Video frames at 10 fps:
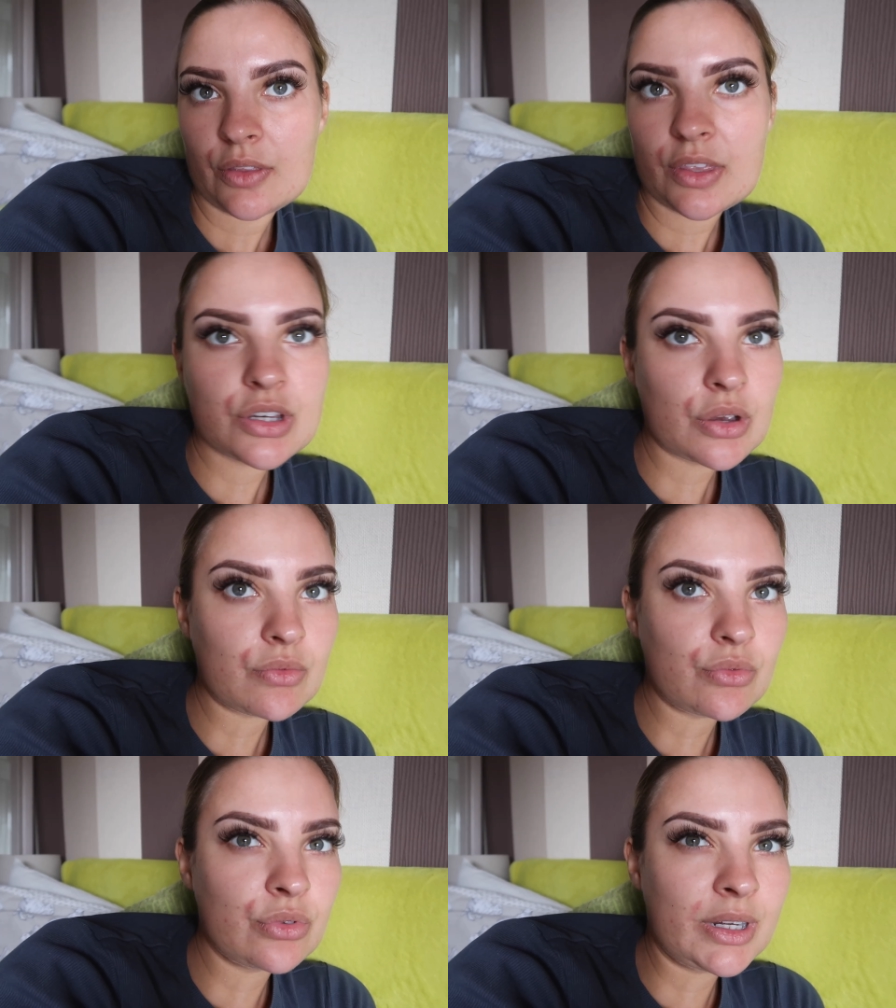They
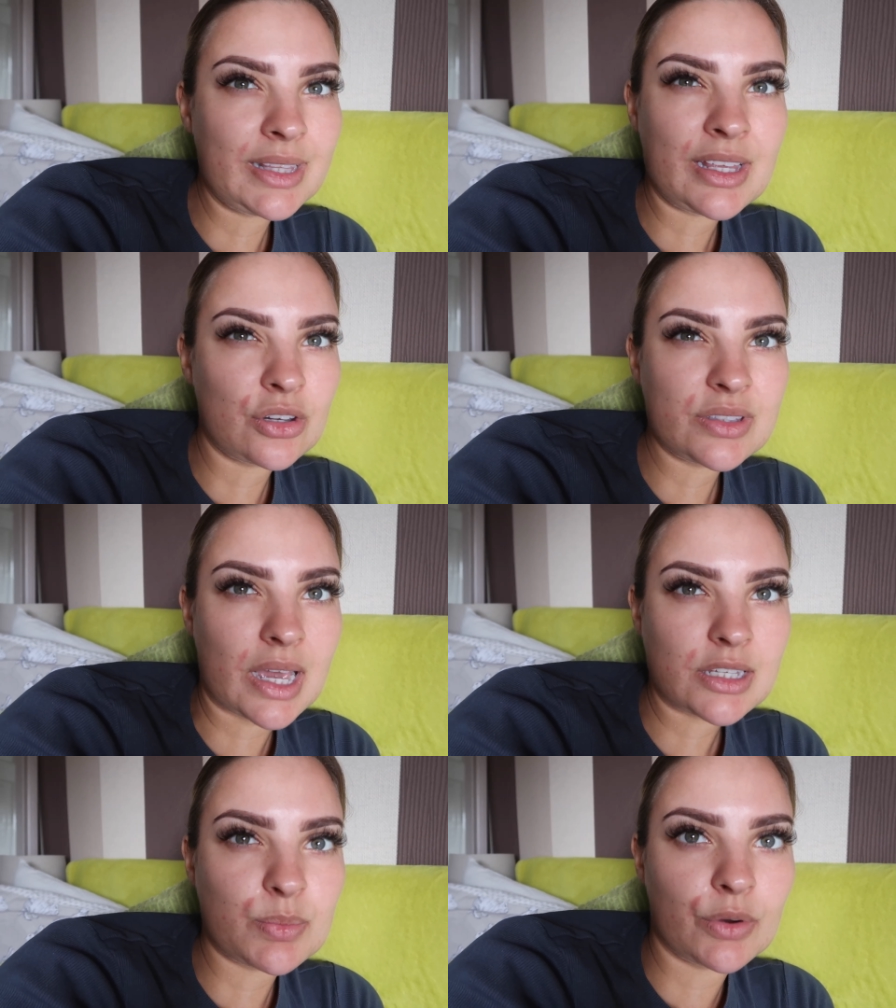don't they're not
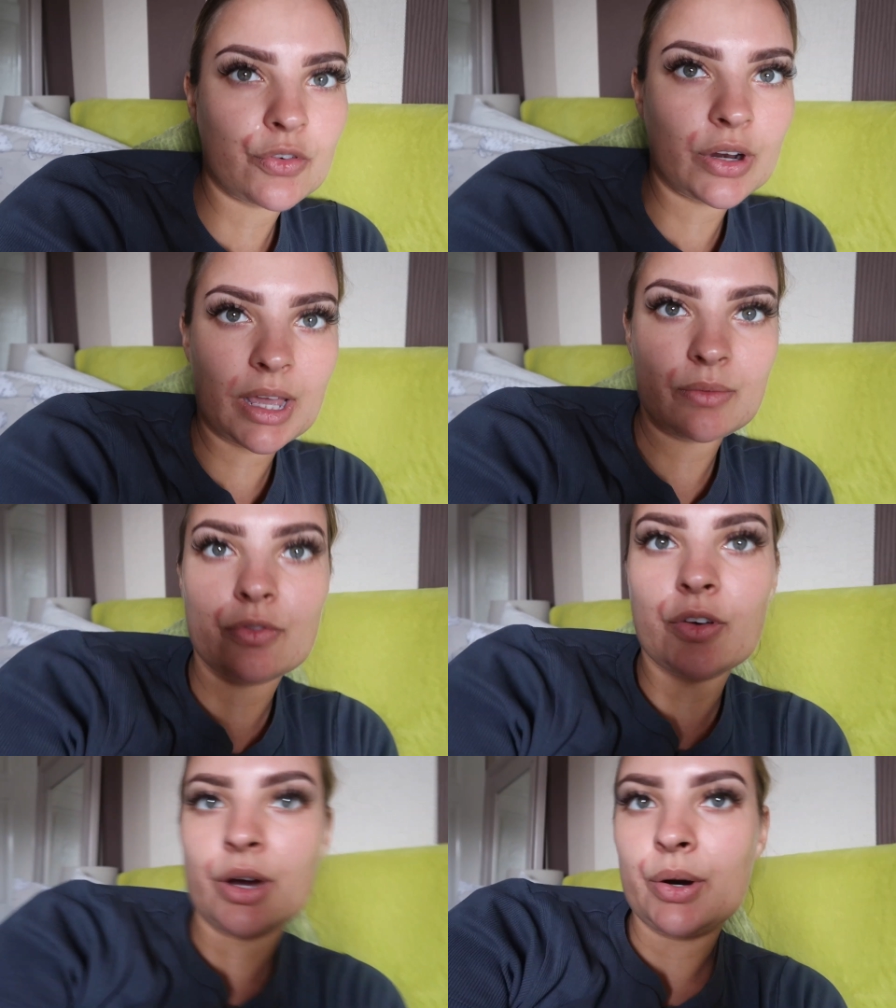desperate for an
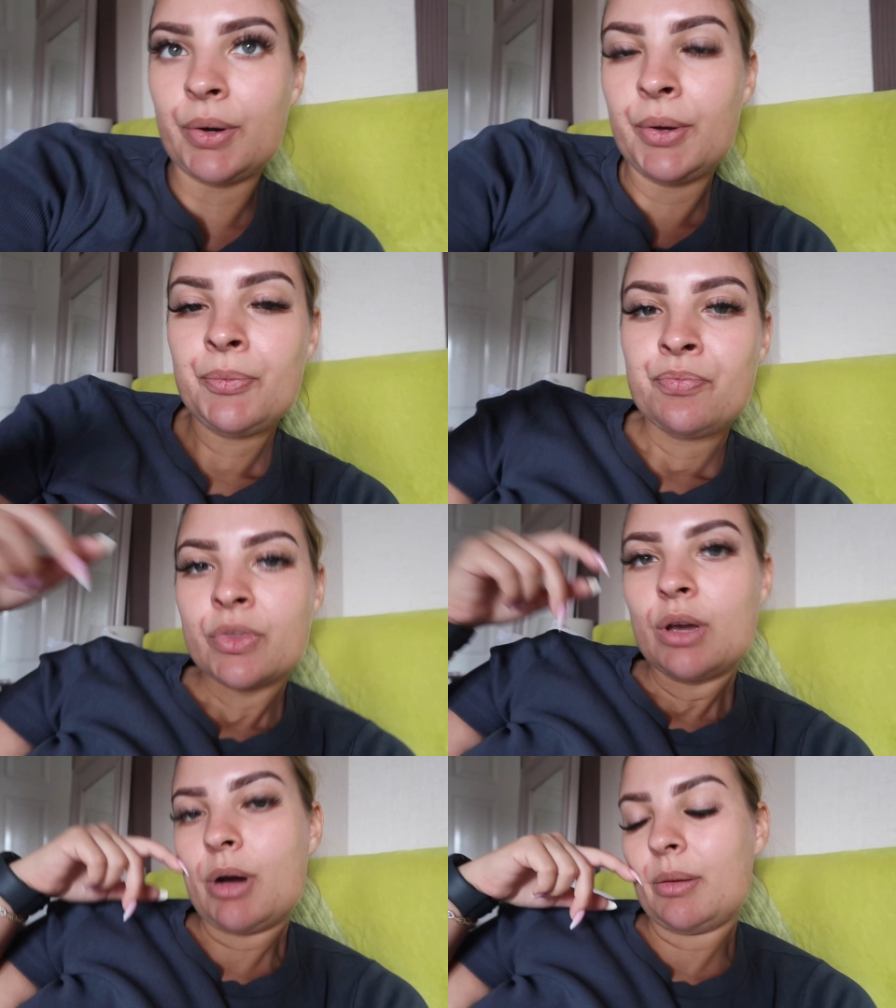infill.
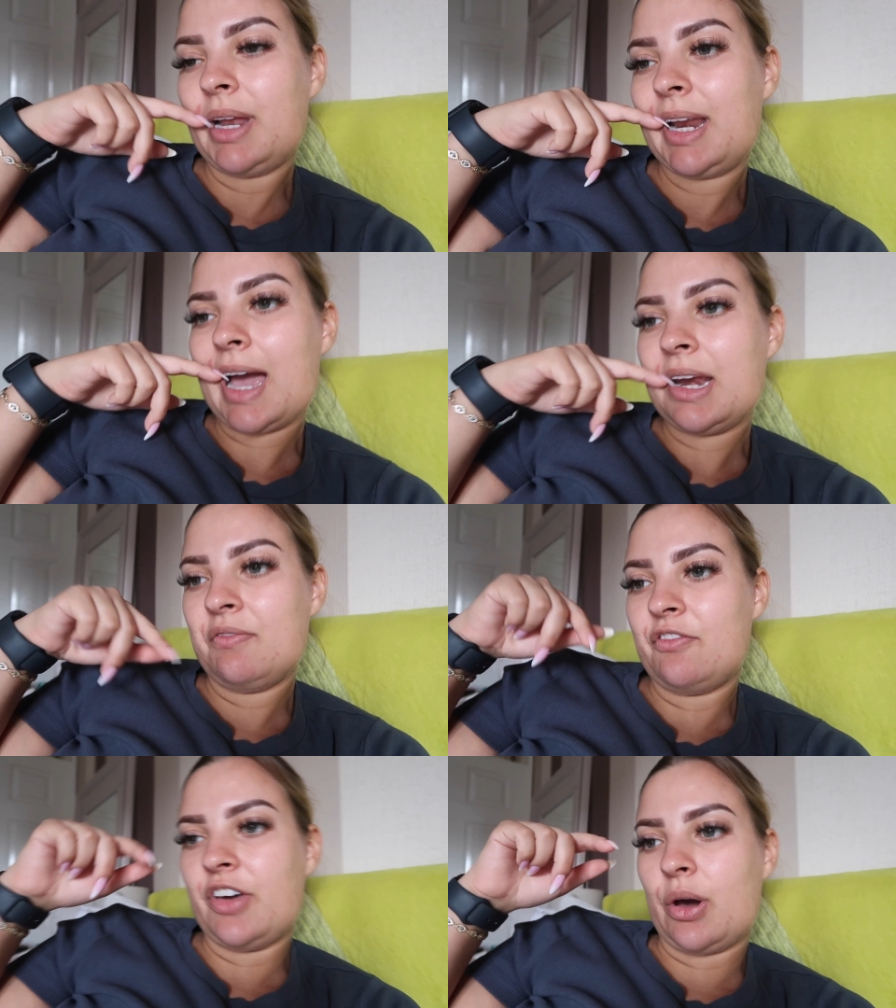But I'm gonna get
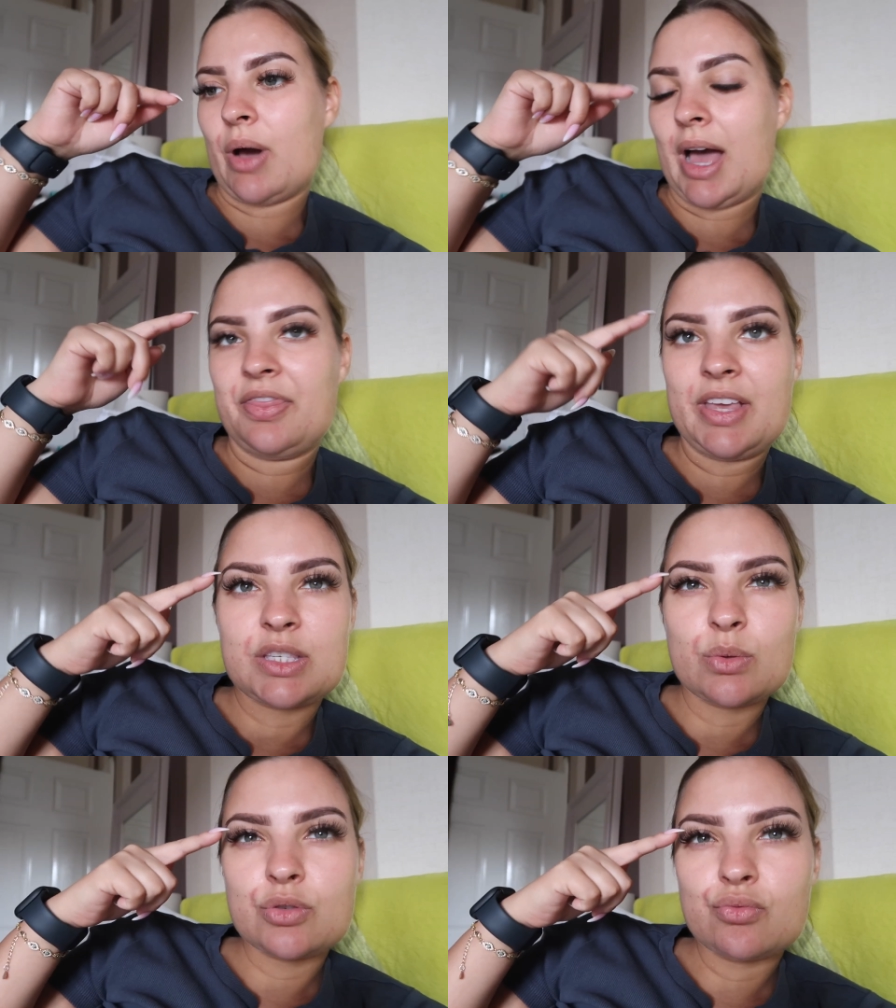an infill and
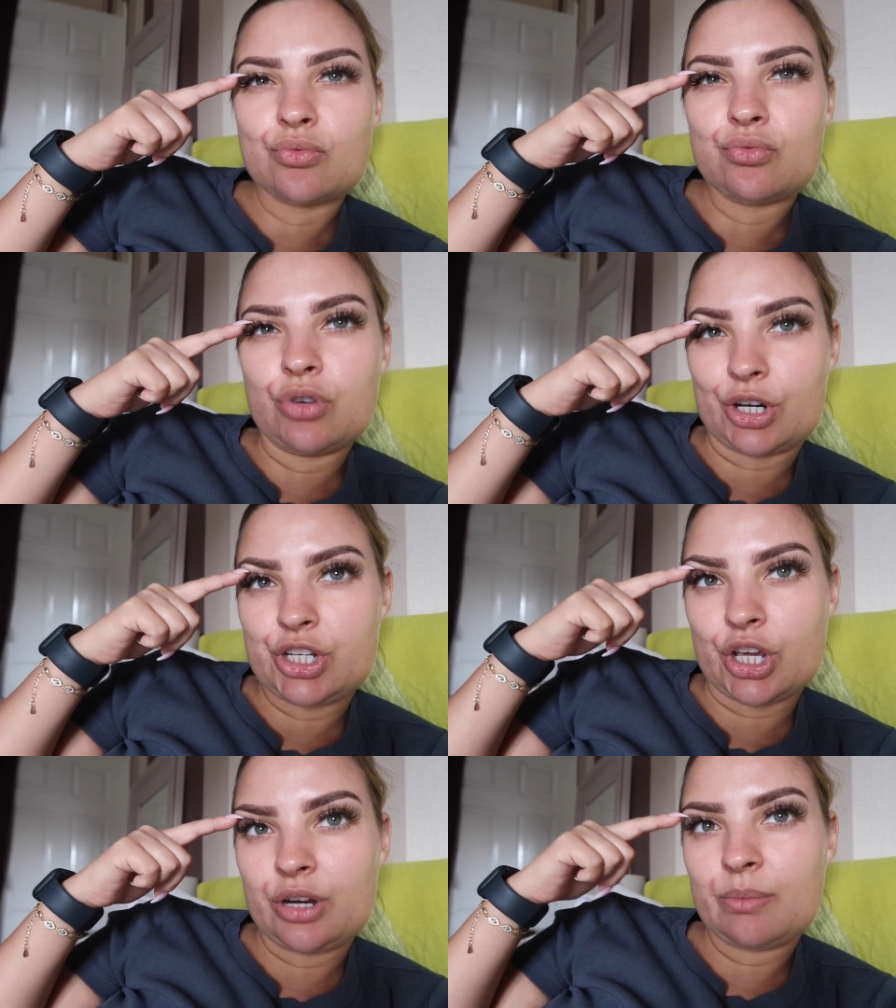this was
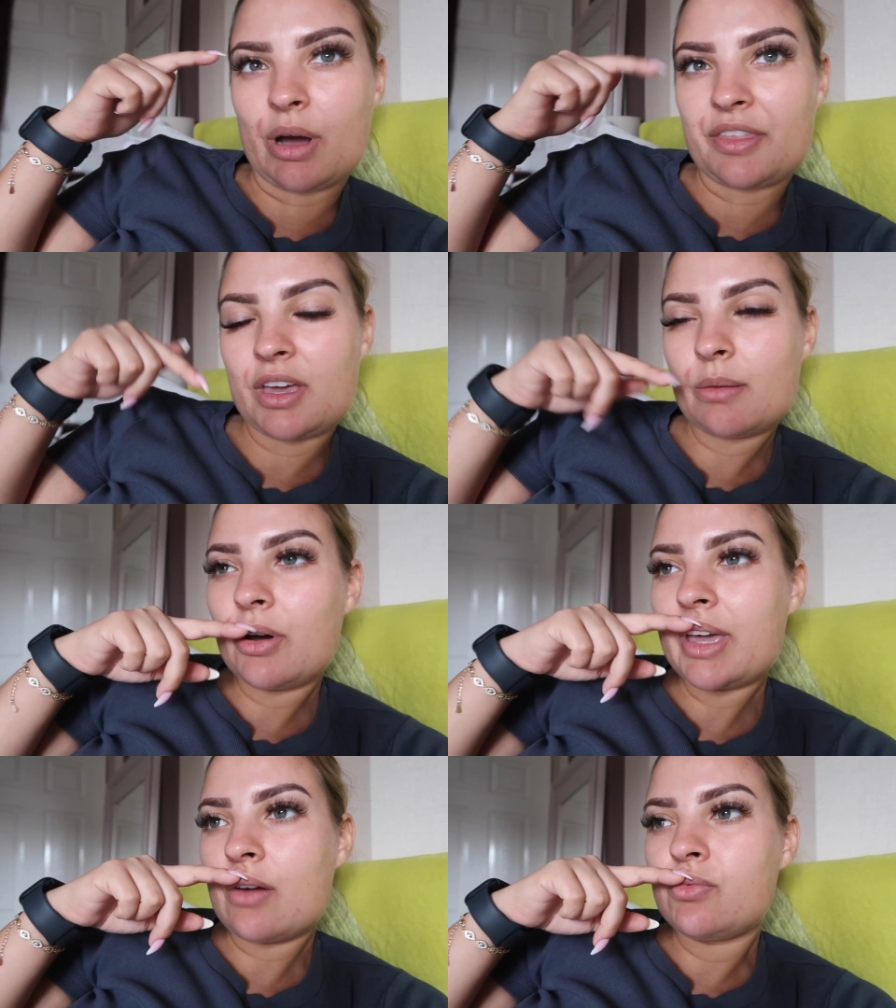Russian, but I think I
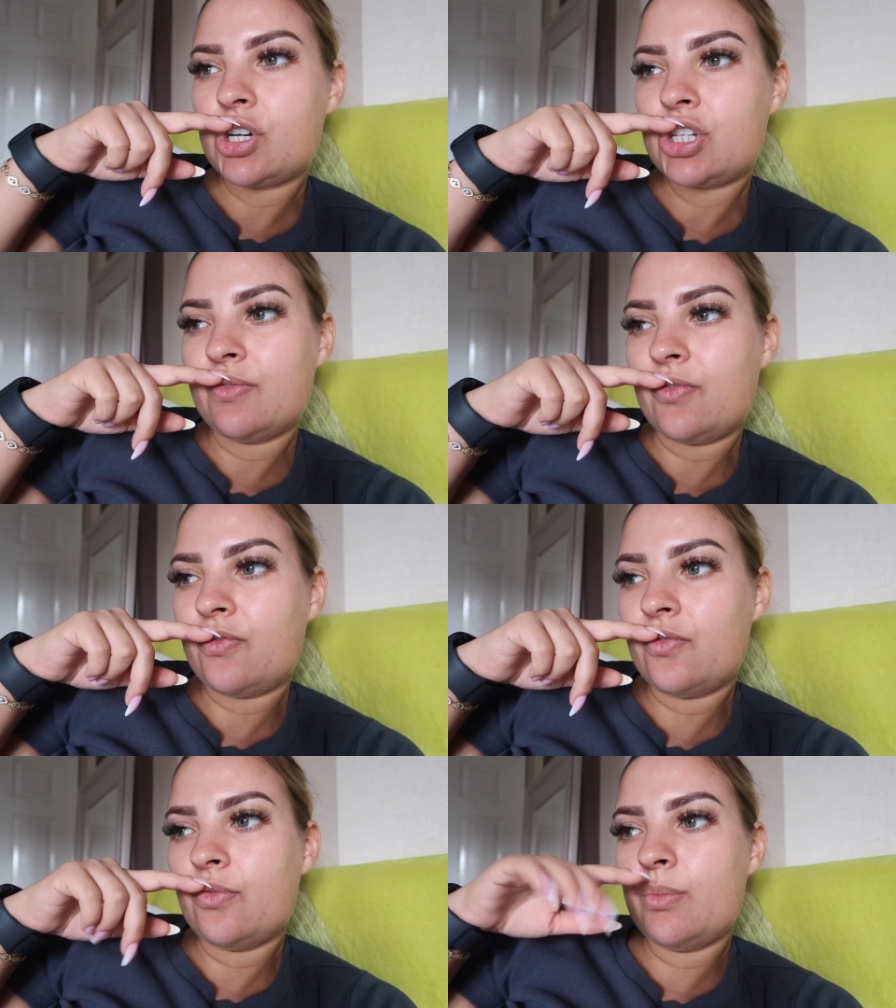might get Russian
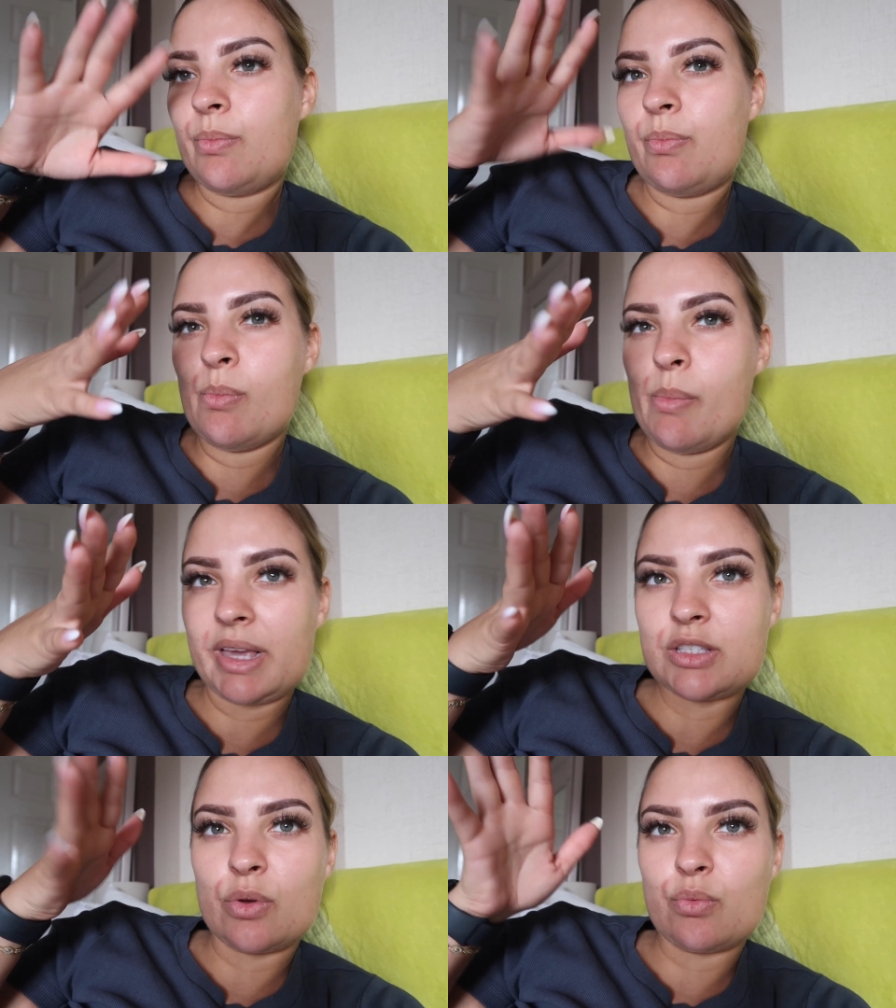
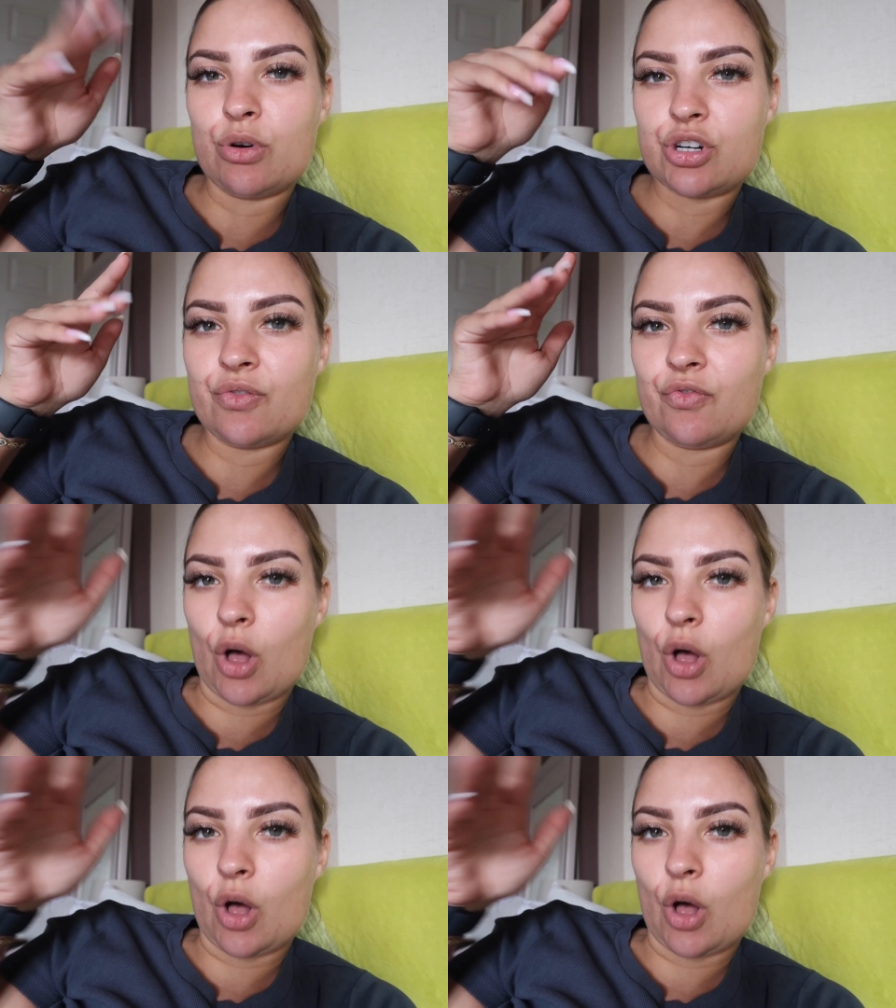mixed with Russian